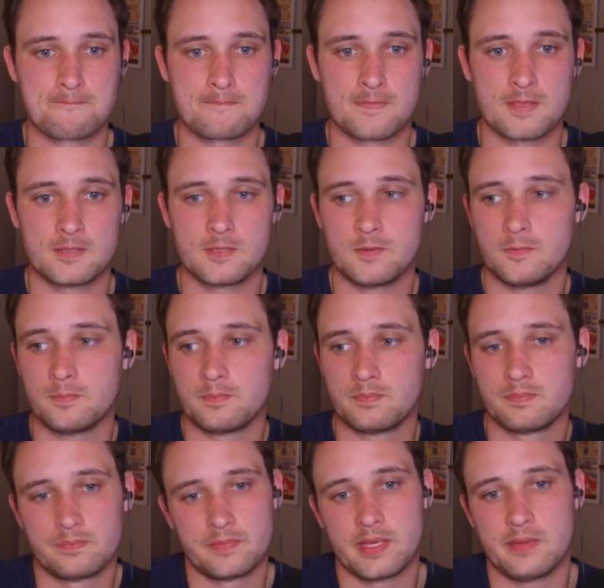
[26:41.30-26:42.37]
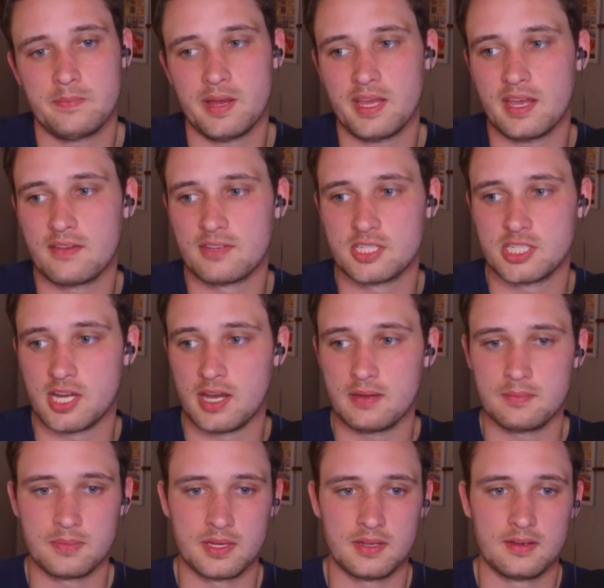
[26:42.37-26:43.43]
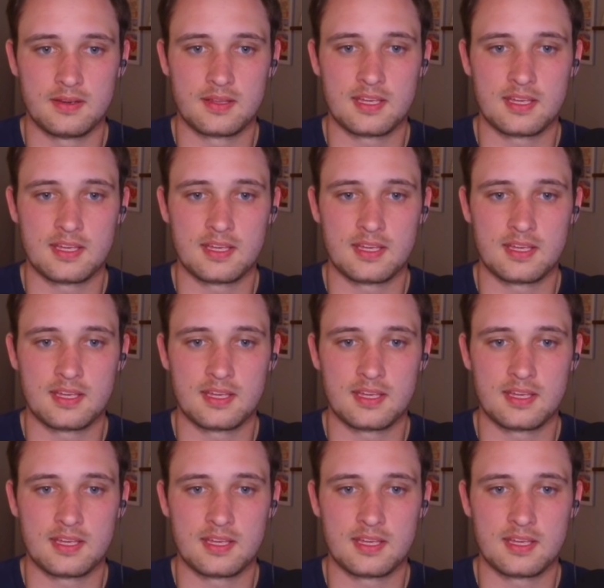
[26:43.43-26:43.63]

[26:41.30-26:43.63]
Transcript: So he might have a shot, but